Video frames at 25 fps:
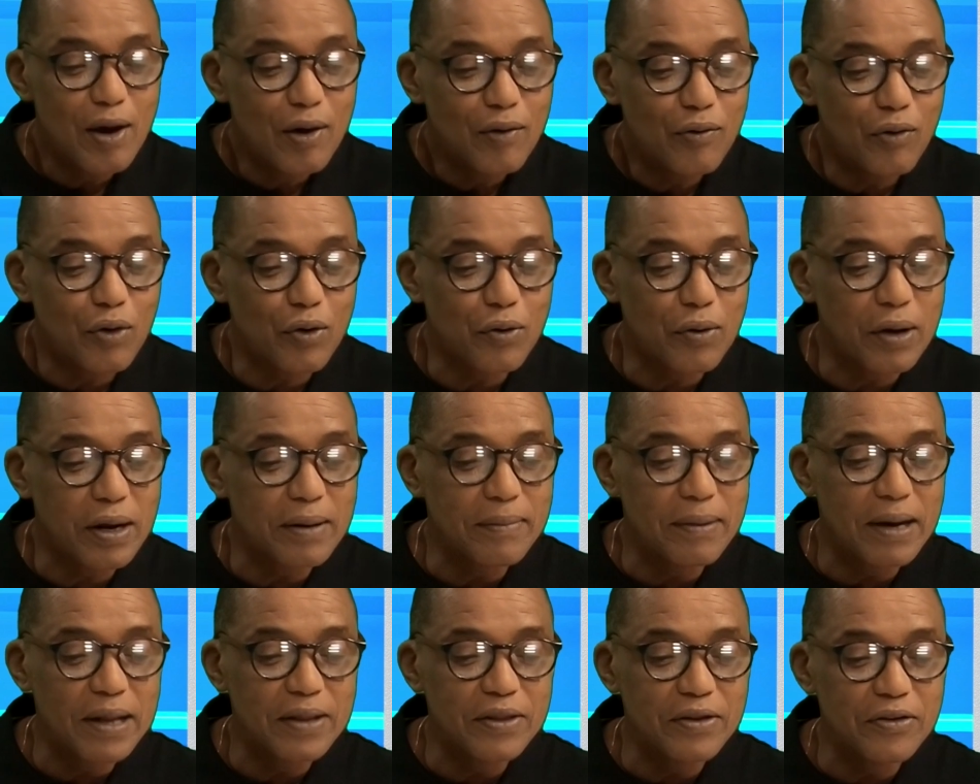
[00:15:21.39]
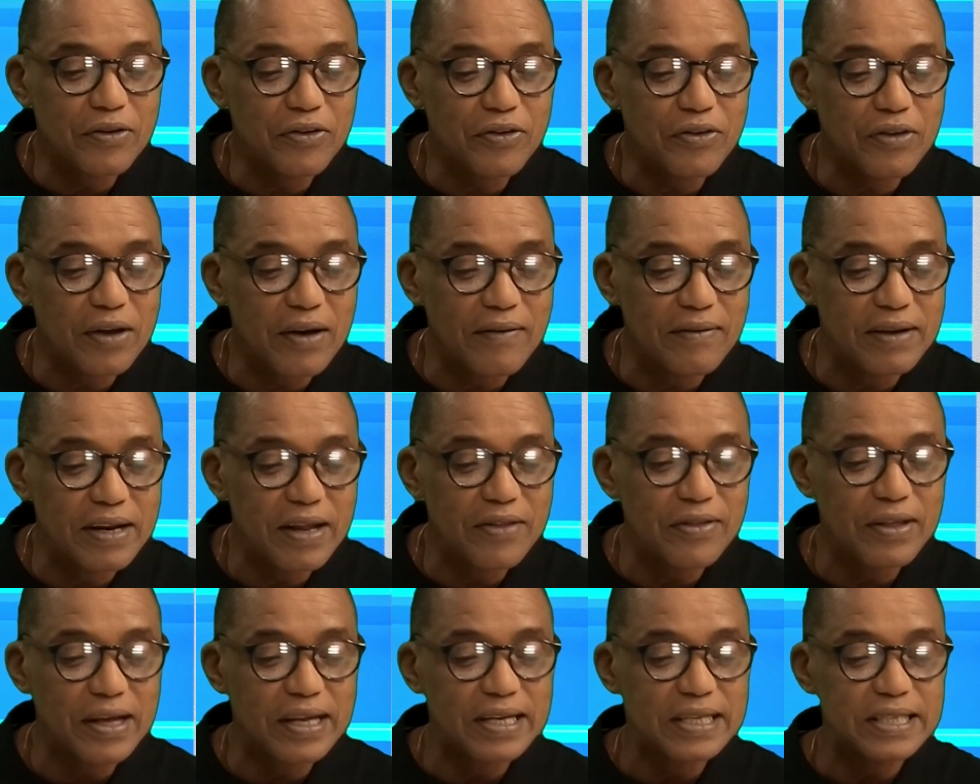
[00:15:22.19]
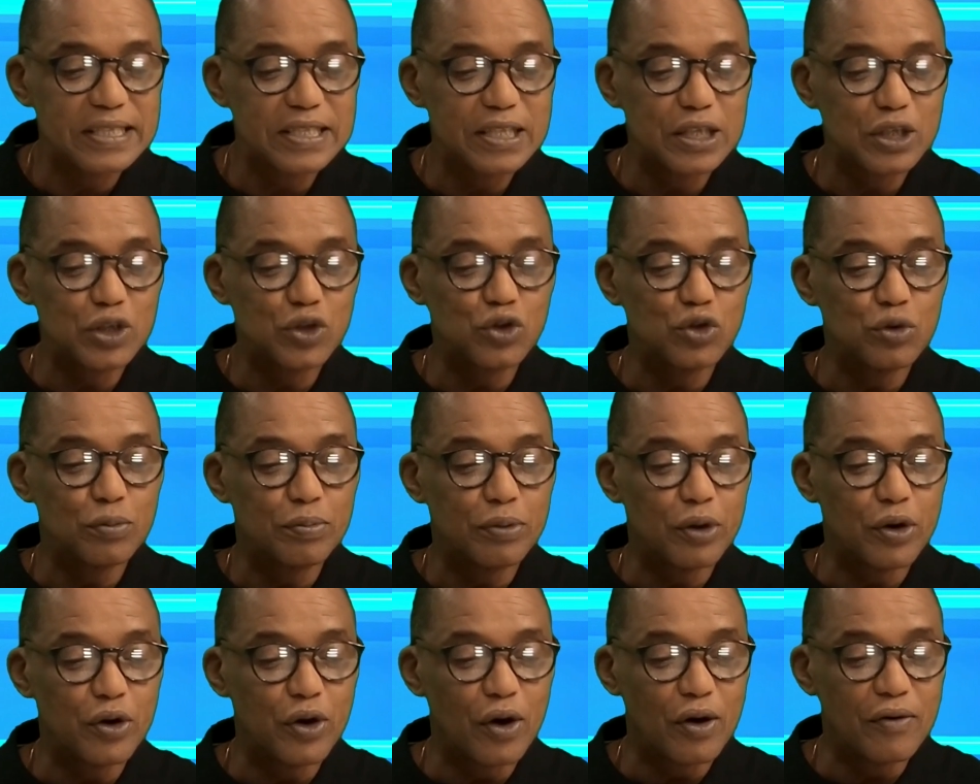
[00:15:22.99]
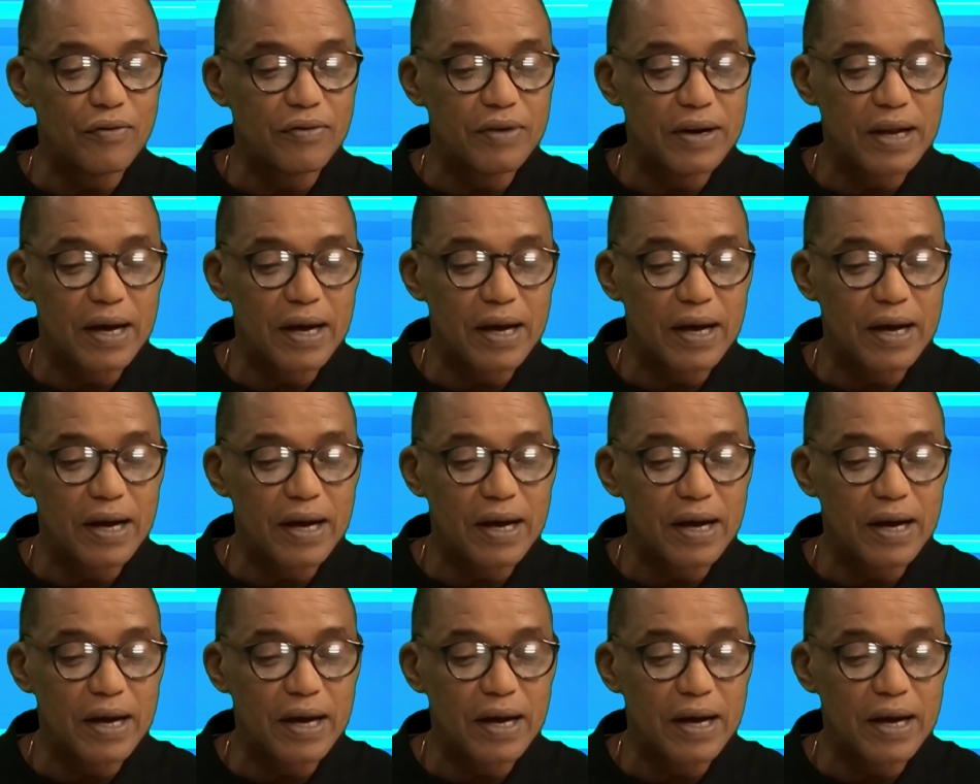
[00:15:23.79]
4 to 1 about the 7, and that is the Supernova.